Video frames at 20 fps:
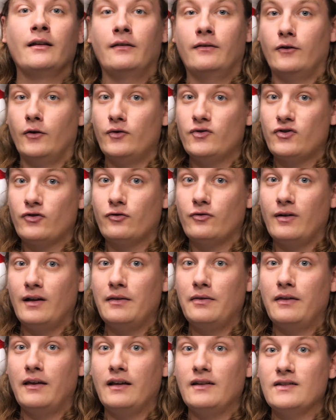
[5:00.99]
those are
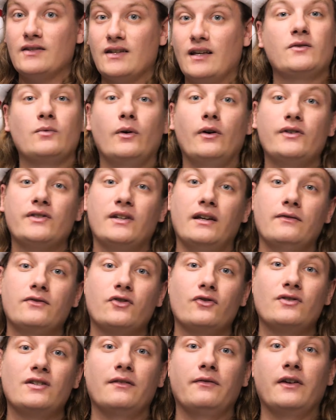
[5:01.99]
great things, as well as gift
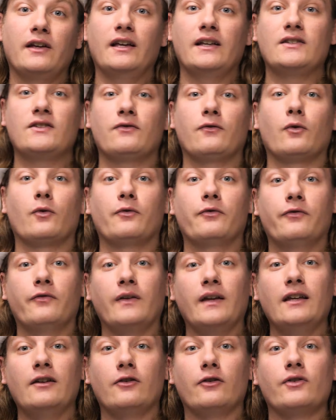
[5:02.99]
certificates for
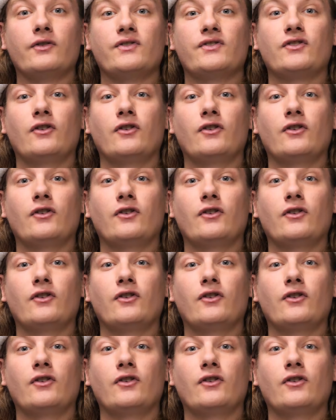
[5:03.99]
feeders.